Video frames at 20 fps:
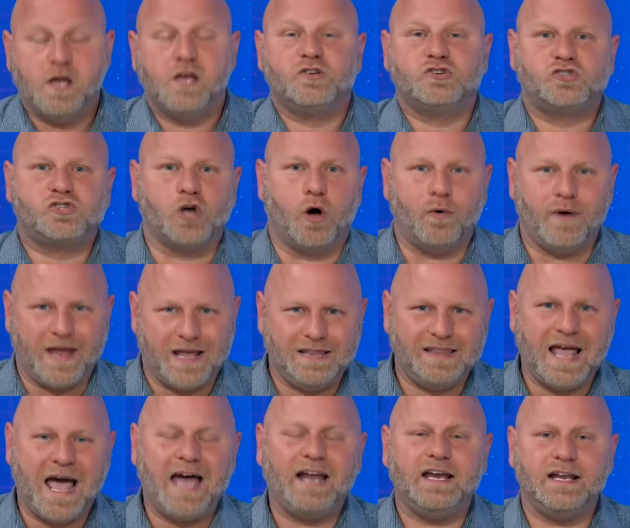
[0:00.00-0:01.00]
So
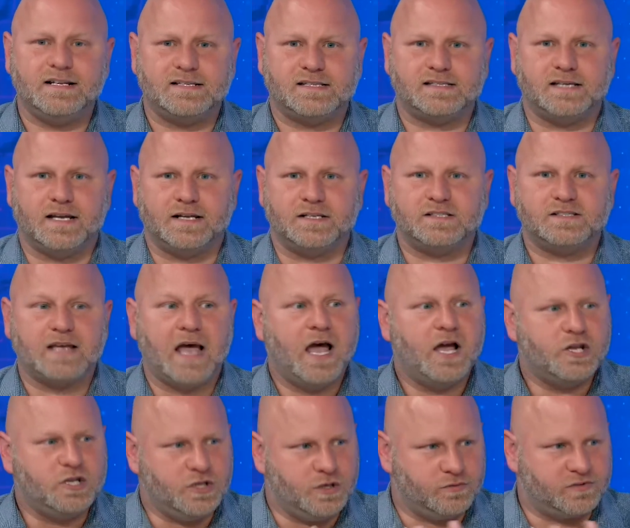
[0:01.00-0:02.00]
in that instance,
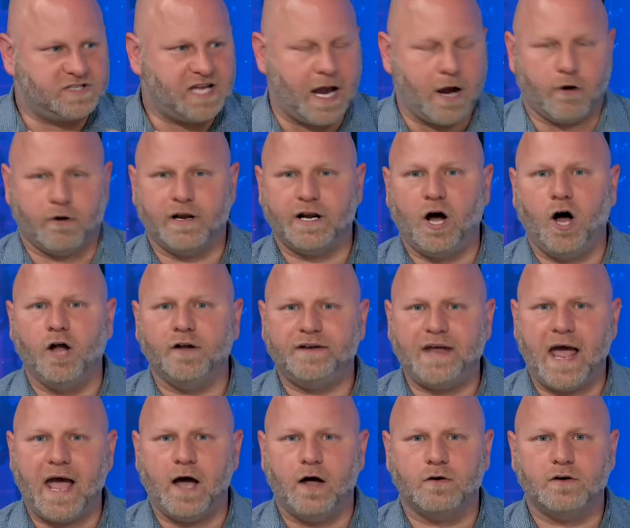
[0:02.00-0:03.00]
you tear it all
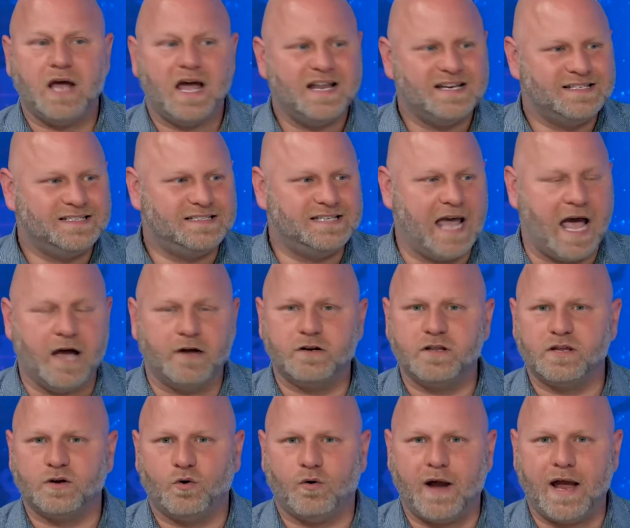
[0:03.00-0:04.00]
down, down to
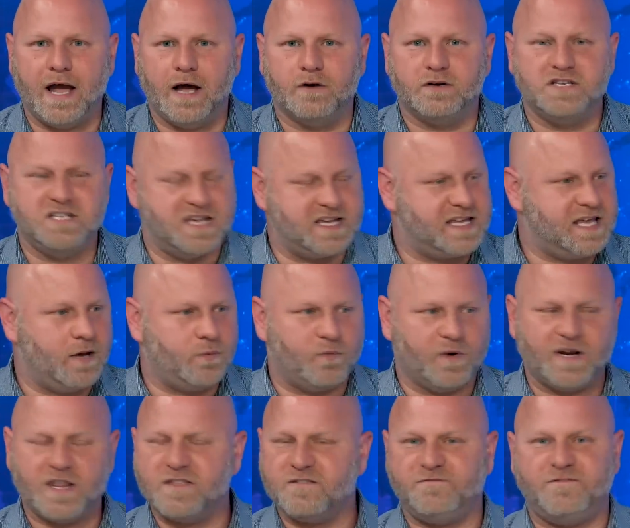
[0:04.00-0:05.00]
the ground, you get
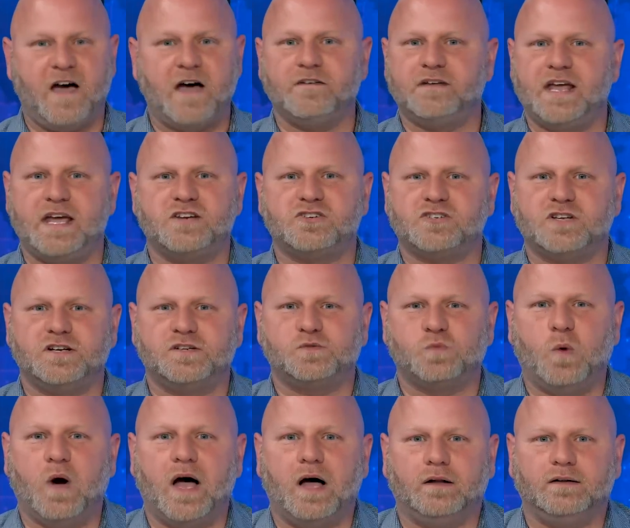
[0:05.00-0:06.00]
rid of the foundation as
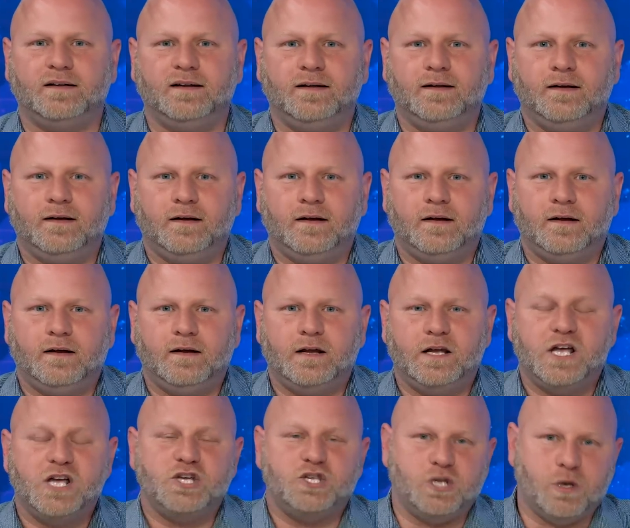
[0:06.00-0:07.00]
well.
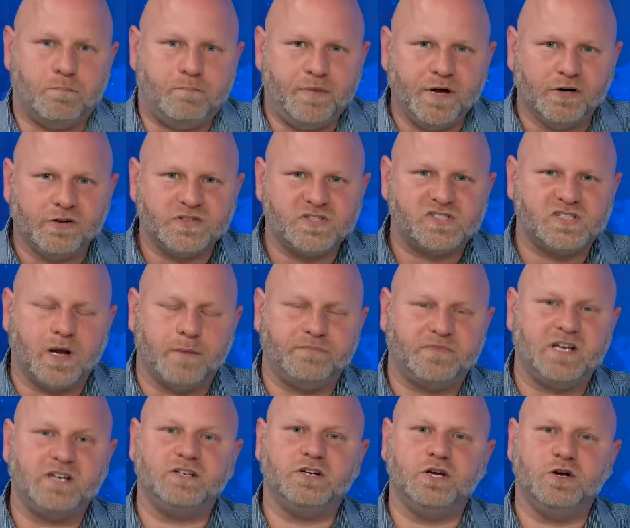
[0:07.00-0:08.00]
You build
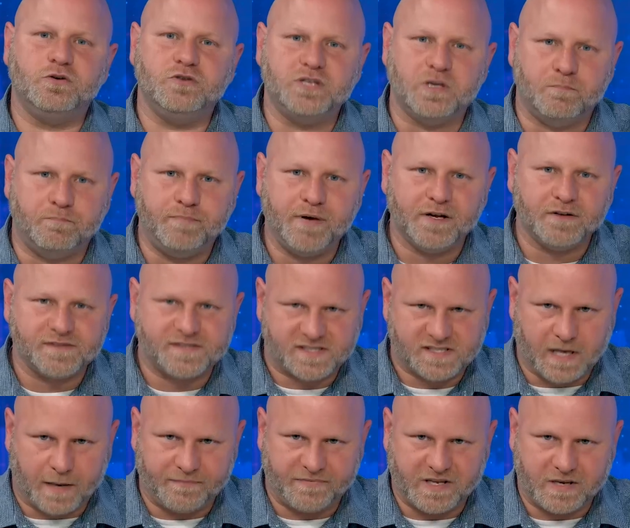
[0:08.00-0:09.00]
something new, you build
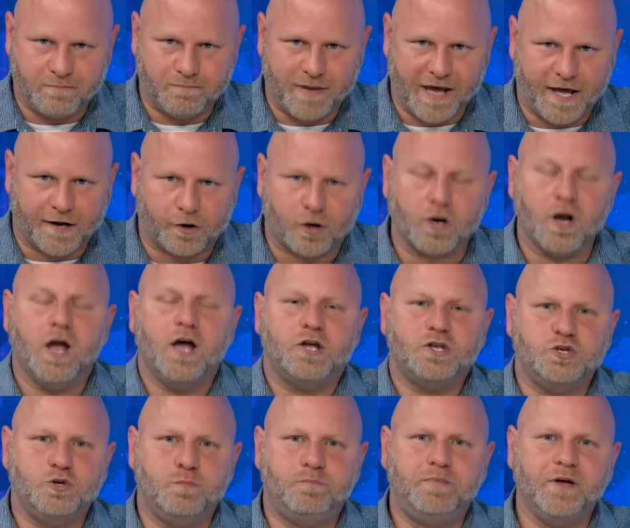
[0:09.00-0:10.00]
something better,
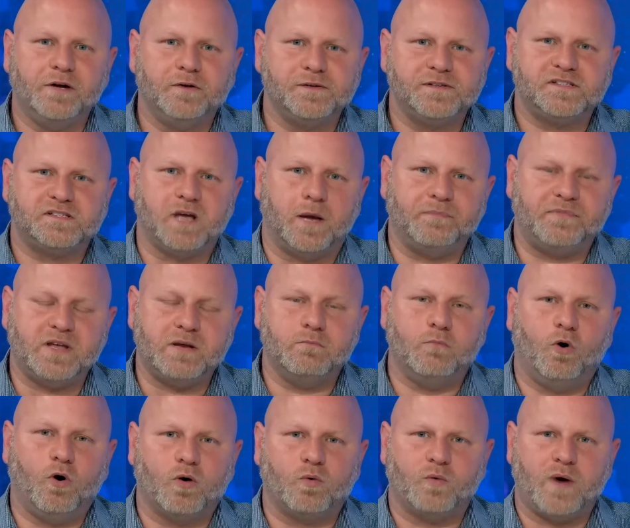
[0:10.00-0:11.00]
you build something
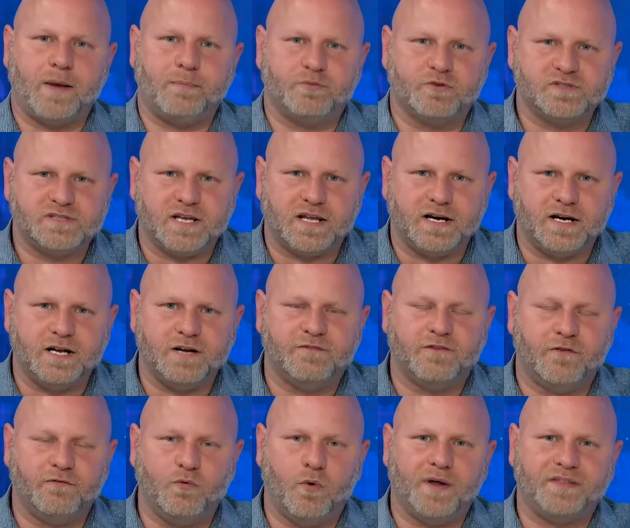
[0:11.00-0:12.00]
more representative
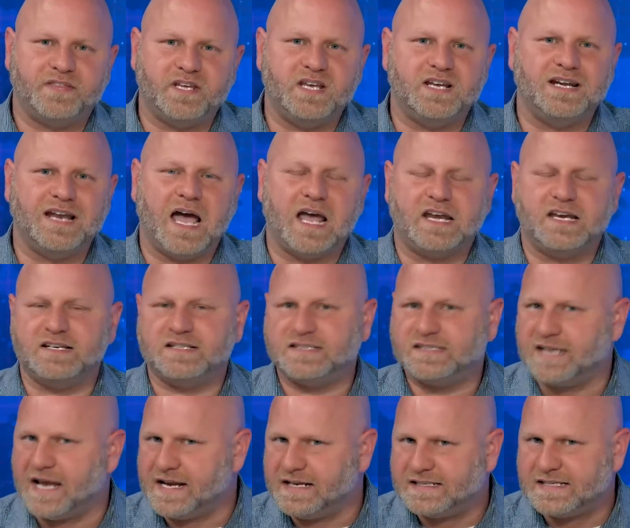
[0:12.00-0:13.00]
of what the United
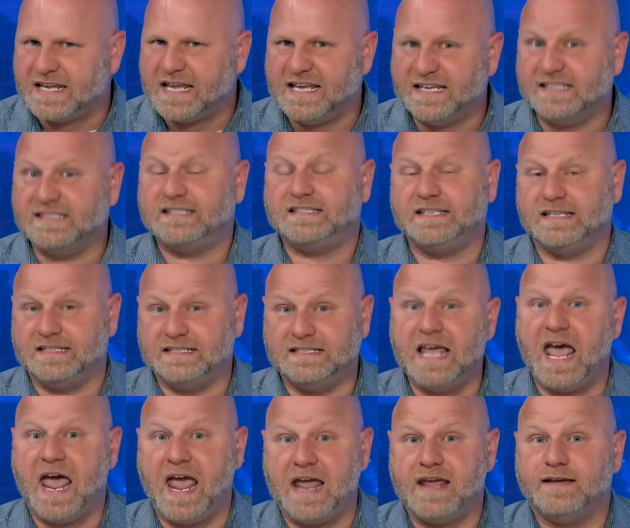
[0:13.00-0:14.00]
States is
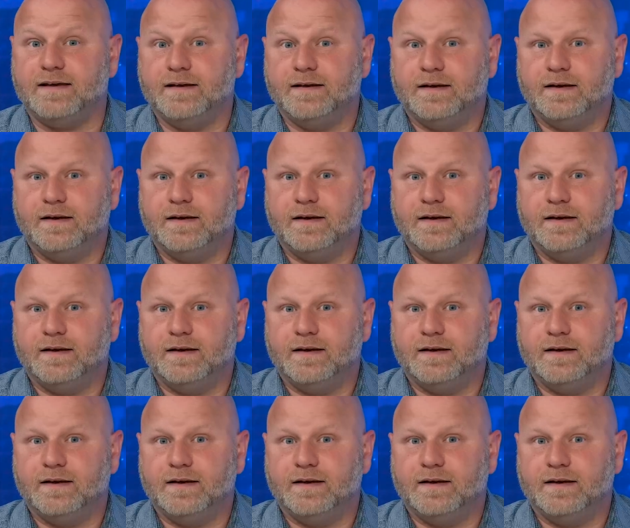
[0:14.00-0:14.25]
today.